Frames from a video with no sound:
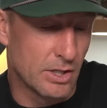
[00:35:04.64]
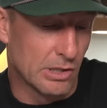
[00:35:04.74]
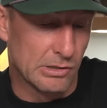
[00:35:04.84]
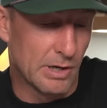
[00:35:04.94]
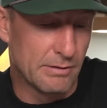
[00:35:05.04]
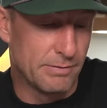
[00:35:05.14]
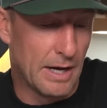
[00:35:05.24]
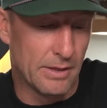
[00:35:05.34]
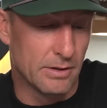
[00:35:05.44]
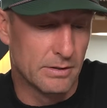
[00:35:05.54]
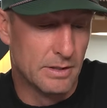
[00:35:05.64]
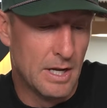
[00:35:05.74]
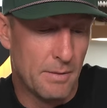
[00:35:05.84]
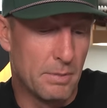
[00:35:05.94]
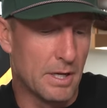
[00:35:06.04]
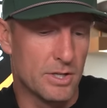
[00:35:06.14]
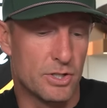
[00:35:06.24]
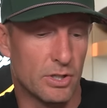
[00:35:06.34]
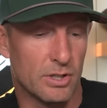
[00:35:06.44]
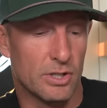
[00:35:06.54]
like you're a great father
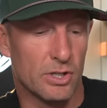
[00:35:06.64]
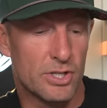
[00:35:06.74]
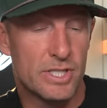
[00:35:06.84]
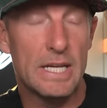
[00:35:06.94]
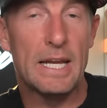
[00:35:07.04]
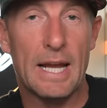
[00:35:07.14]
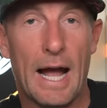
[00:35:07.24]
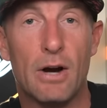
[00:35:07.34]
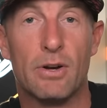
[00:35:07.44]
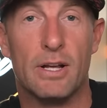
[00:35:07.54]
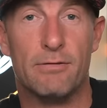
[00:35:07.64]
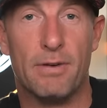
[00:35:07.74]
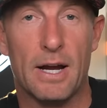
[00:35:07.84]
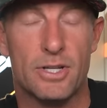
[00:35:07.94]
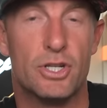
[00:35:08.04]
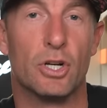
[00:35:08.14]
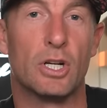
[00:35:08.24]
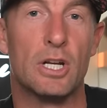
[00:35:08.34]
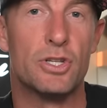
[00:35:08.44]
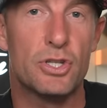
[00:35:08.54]
because you're you're seeking out advice. You're
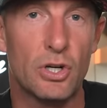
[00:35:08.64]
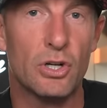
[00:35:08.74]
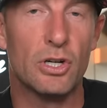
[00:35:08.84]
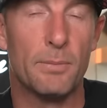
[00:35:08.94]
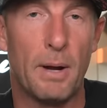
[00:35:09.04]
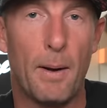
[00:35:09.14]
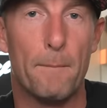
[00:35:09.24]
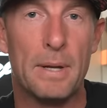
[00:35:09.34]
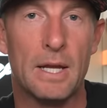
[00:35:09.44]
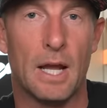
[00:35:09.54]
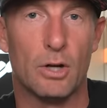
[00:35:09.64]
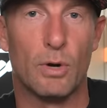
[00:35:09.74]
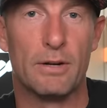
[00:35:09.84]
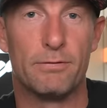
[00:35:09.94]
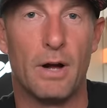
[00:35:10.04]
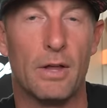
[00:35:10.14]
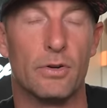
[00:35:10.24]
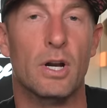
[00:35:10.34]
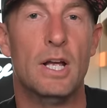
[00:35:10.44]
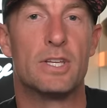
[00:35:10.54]
concerned about being a great
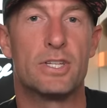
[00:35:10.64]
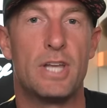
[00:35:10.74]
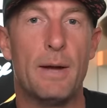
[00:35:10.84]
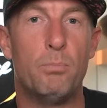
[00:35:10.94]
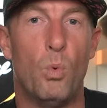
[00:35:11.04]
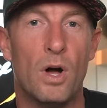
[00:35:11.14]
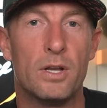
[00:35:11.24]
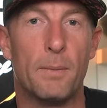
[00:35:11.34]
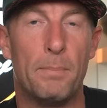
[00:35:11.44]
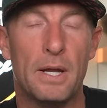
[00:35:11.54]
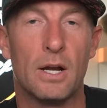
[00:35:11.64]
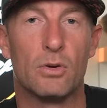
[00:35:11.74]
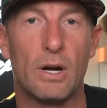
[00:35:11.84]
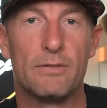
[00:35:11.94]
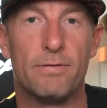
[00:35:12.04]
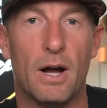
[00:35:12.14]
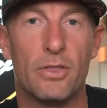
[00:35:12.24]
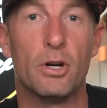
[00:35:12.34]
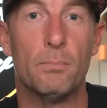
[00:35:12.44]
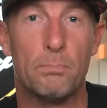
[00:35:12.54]
father. Step 1 to being a great
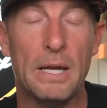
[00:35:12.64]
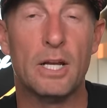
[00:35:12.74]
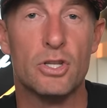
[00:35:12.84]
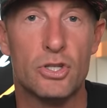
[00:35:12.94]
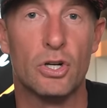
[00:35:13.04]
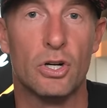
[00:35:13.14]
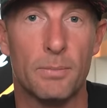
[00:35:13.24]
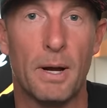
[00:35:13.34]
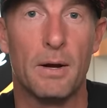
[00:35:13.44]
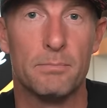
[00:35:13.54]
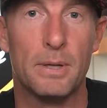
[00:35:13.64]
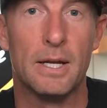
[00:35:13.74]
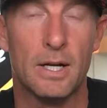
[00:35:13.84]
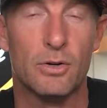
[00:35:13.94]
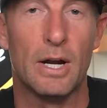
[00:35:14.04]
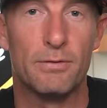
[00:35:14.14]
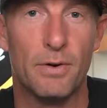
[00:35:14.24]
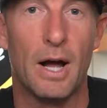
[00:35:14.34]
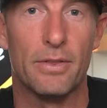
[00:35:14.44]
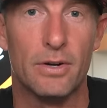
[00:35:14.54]
father, be concerned about being a great
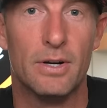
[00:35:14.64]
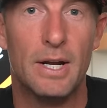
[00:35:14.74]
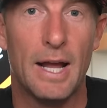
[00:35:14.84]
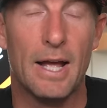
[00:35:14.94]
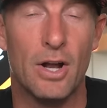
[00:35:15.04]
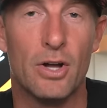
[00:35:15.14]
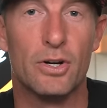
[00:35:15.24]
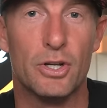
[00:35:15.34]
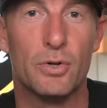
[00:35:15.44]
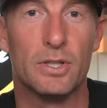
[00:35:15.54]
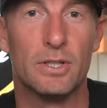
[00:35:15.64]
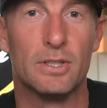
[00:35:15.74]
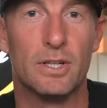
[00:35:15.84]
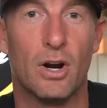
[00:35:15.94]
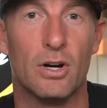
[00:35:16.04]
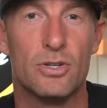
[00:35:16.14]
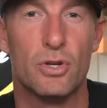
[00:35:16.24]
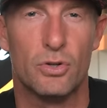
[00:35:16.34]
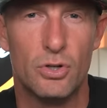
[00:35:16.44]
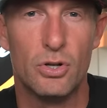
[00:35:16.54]
father. And Hunter, you clearly are.
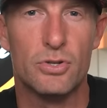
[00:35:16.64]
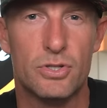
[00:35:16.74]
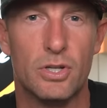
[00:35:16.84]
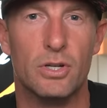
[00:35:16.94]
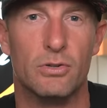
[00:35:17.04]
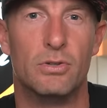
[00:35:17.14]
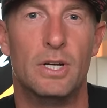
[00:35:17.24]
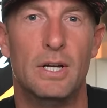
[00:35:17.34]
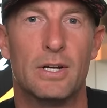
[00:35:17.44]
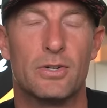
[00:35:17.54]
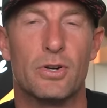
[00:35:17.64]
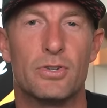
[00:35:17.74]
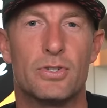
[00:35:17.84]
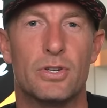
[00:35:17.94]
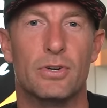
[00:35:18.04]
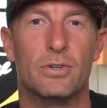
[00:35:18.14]
So kudos to you. Kudos to